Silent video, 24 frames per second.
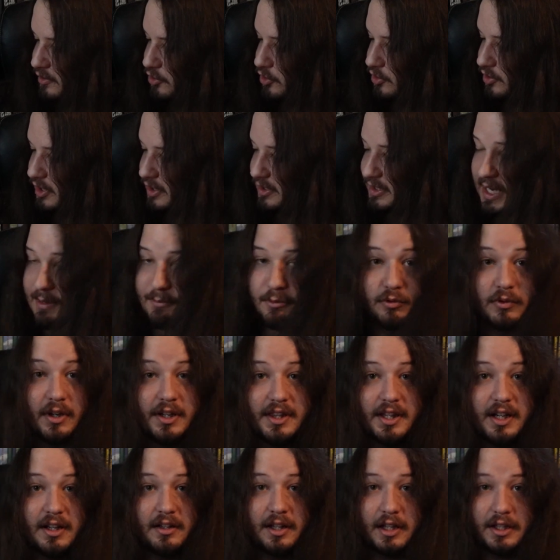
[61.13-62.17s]
just a table right
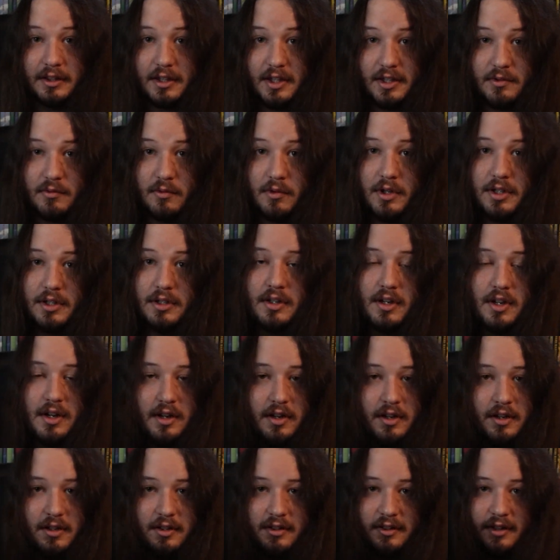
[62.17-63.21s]
there like this one.
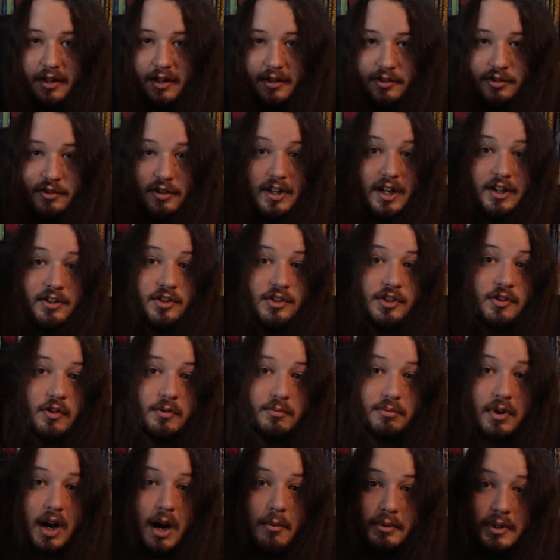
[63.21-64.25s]
I'll try and actually show it
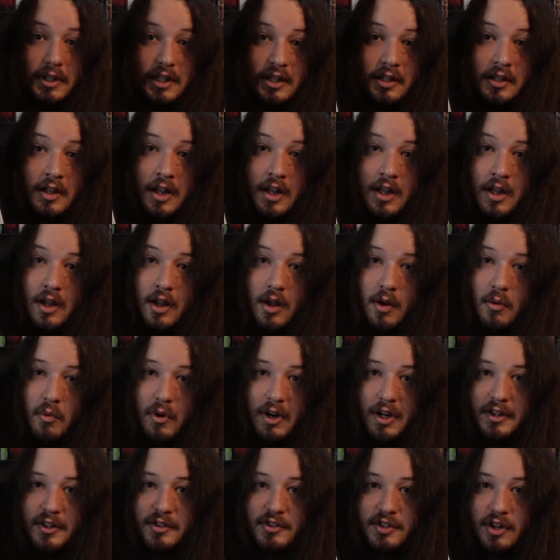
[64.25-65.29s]
properly,
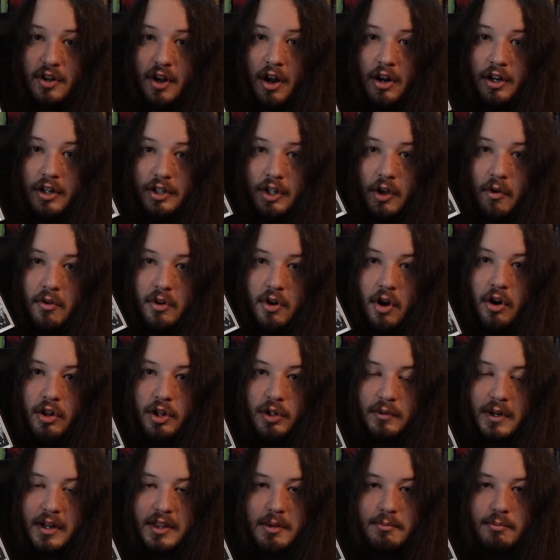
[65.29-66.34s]
where there's art going all
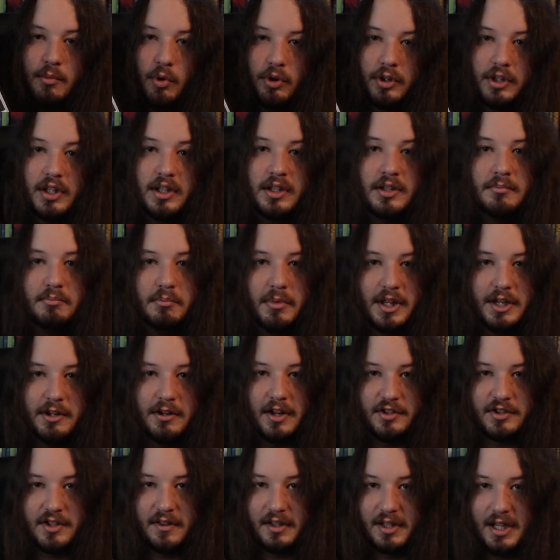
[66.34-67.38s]
around the border, but then you
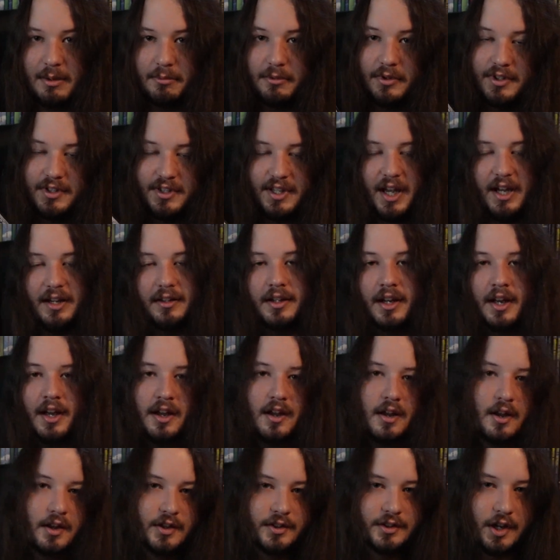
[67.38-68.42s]
actually have the table inside.
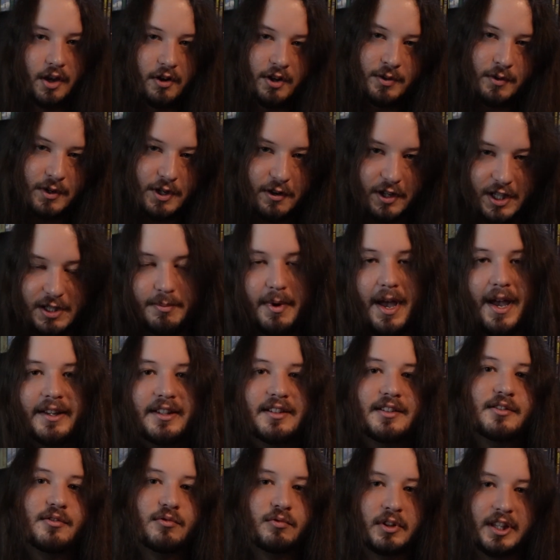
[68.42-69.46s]
So it's what you
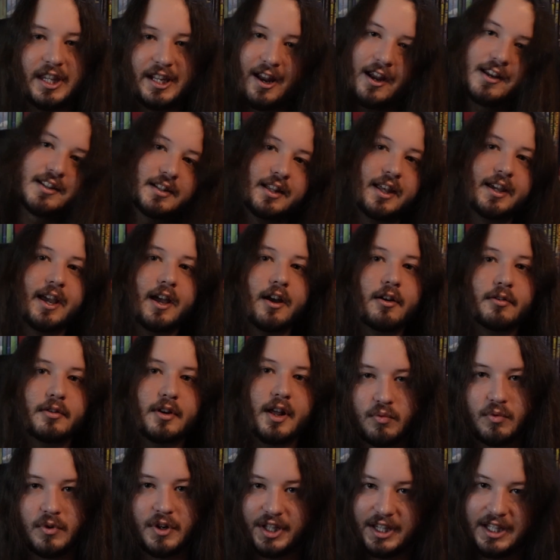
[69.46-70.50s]
expect. Really nice layout.
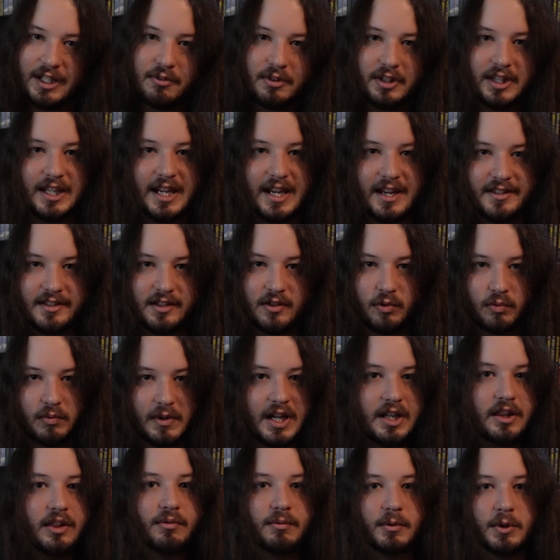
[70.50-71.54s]
Really, really easy to
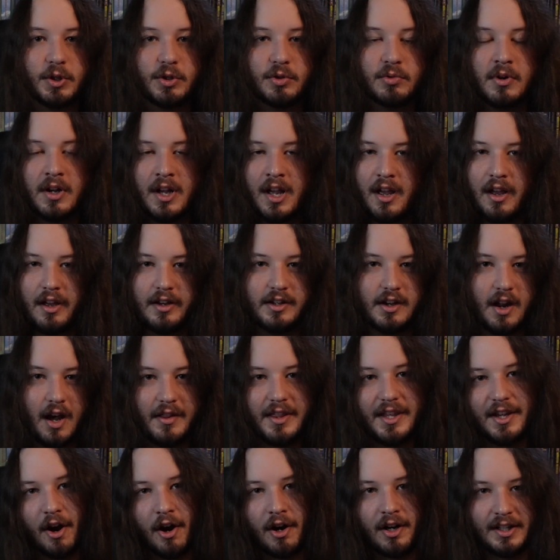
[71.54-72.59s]
read through. None of
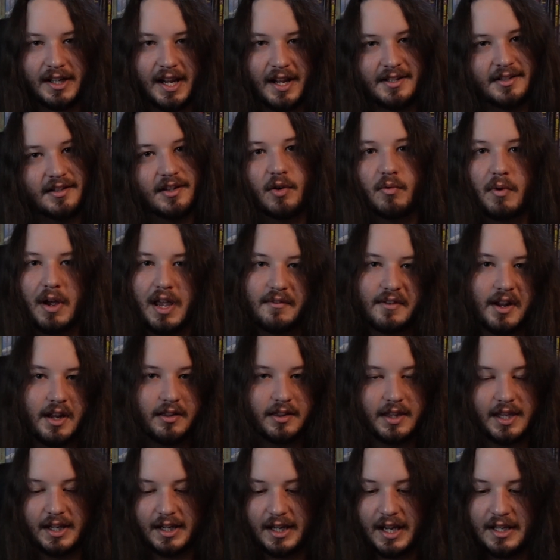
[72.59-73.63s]
the art gets in the way of
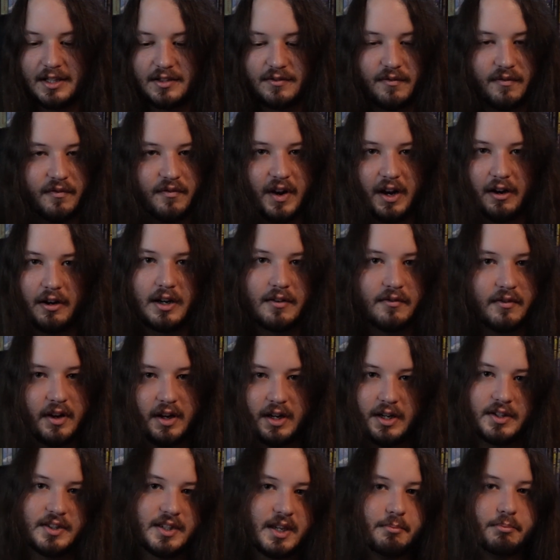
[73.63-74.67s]
anything. It's very,
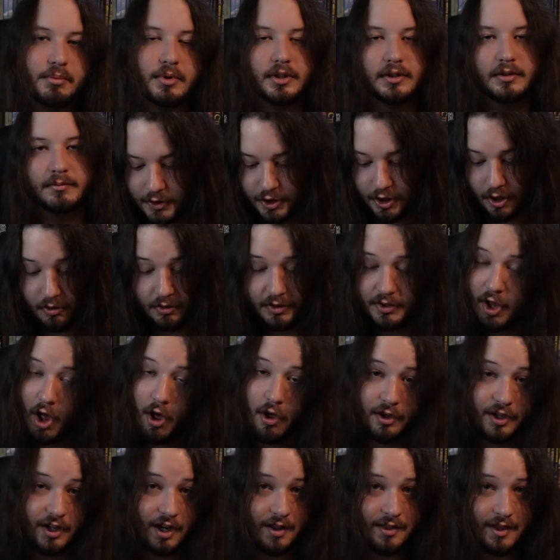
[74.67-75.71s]
very simple. So it's
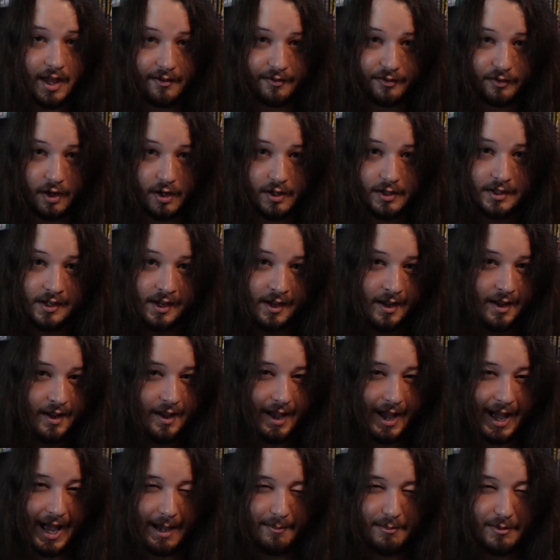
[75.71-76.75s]
all good on that front.
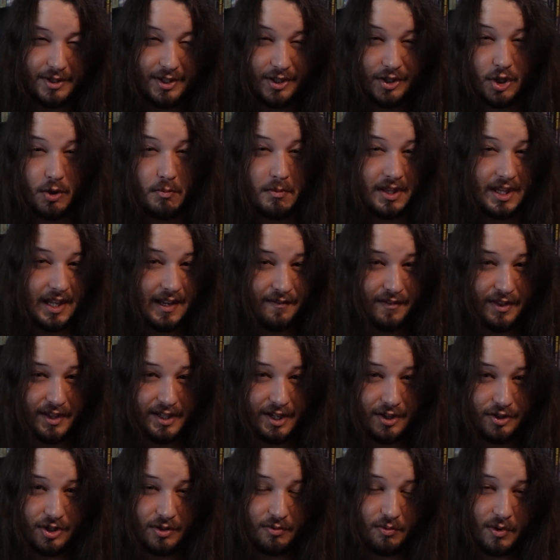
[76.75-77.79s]
I'm assuming the 5th
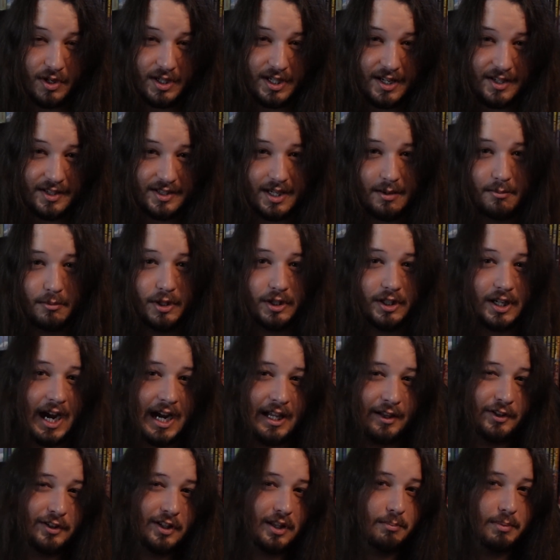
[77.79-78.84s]
edition one is similar. I
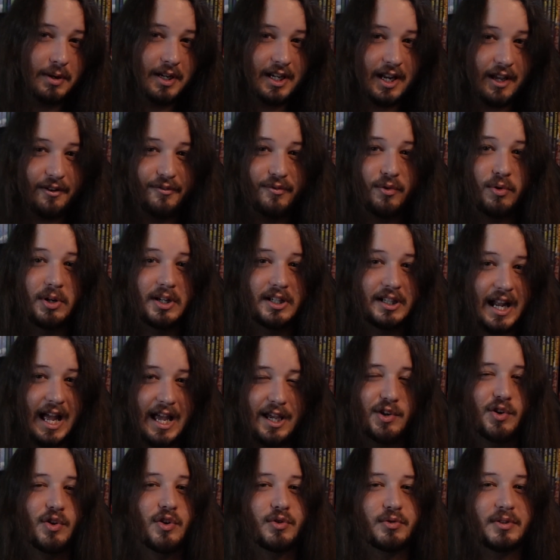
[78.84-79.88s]
looked at the PDF for it. I
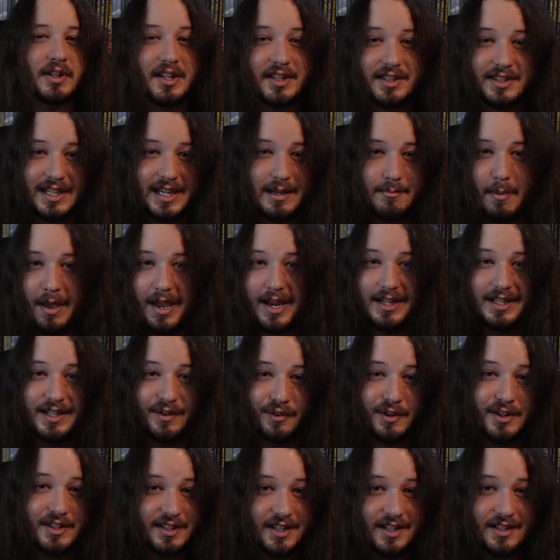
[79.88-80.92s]
couldn't really see many
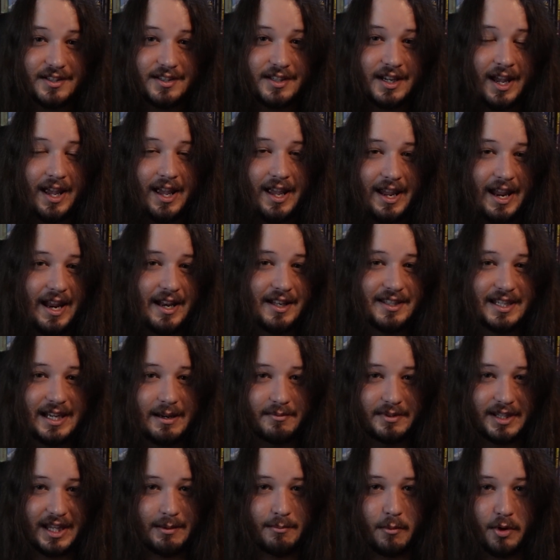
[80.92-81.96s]
differences. It
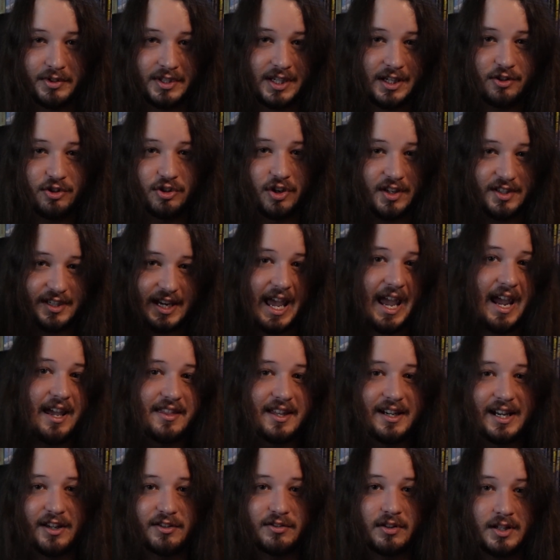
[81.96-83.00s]
seems like they mostly just add
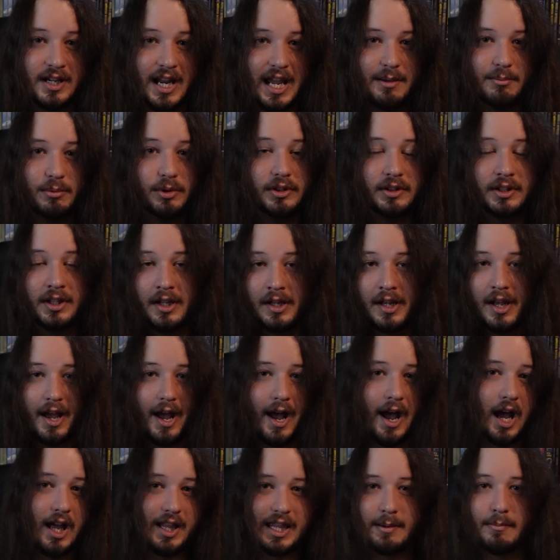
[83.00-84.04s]
that extra table,
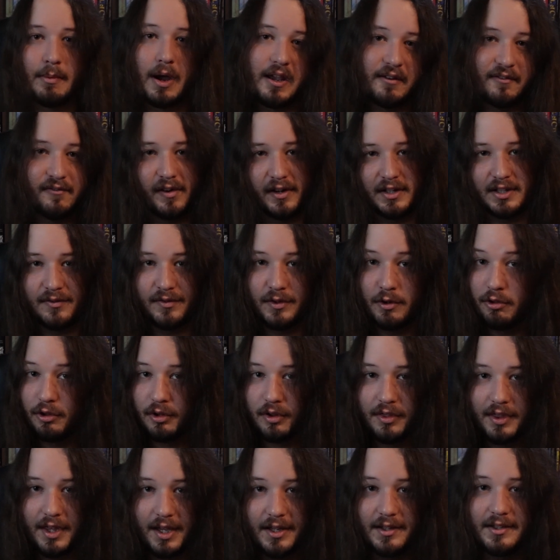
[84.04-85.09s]
and they might fix a few other
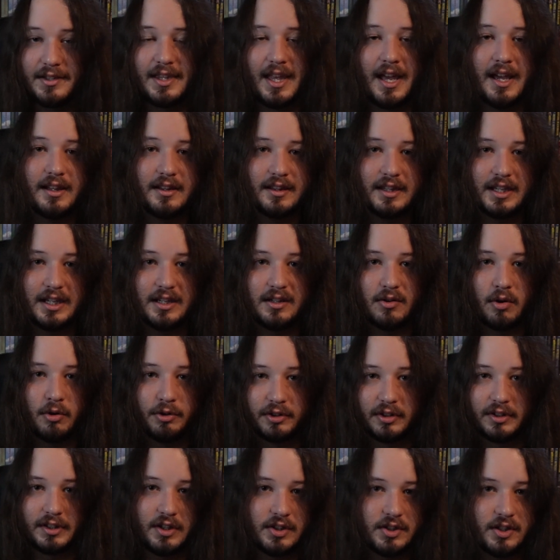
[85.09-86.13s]
things that the
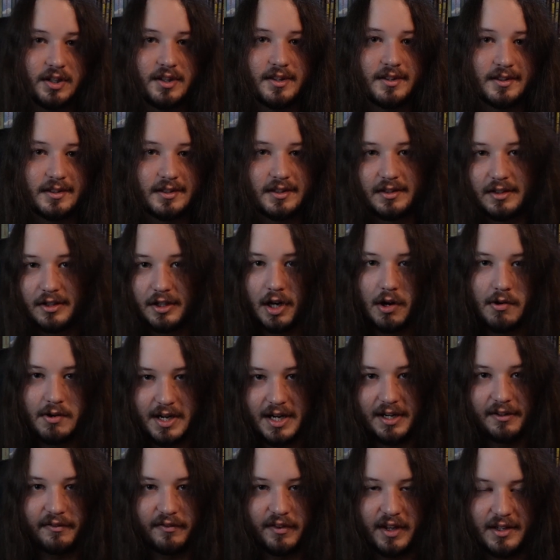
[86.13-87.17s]
older editions,
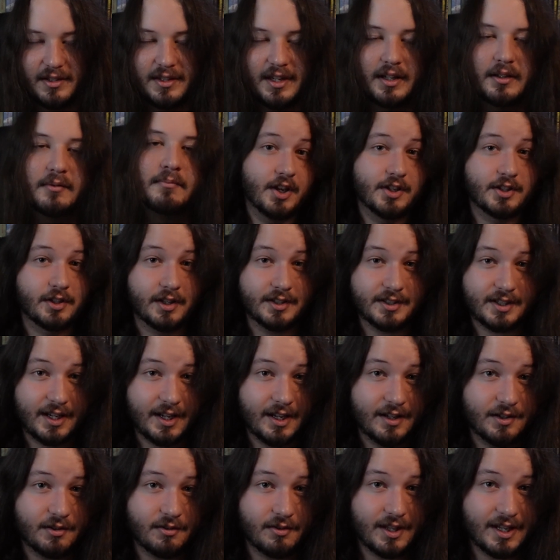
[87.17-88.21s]
need fixing. So let's get
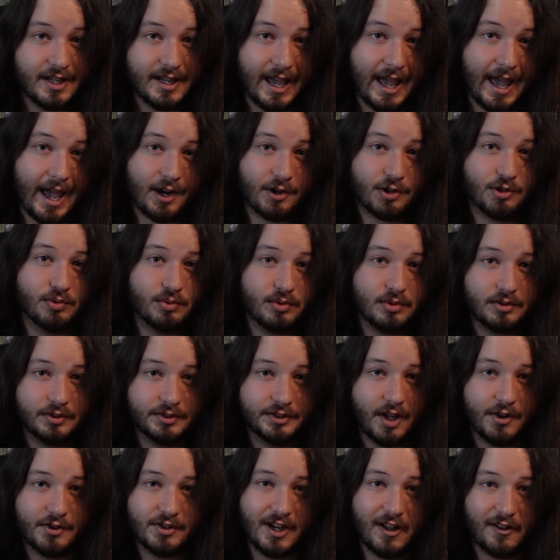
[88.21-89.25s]
into the actual
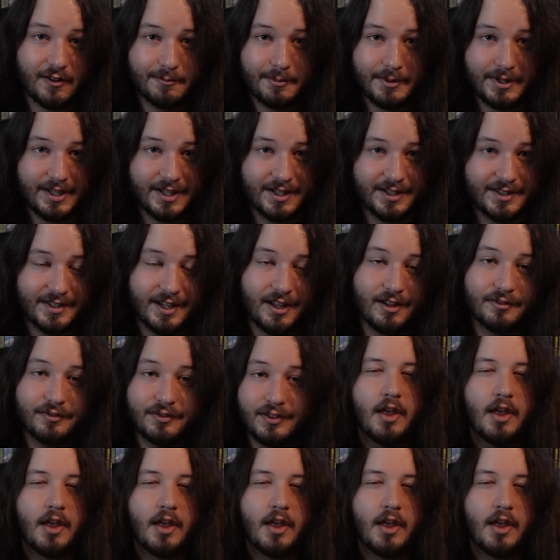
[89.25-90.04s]
Dungeon Alphabet itself.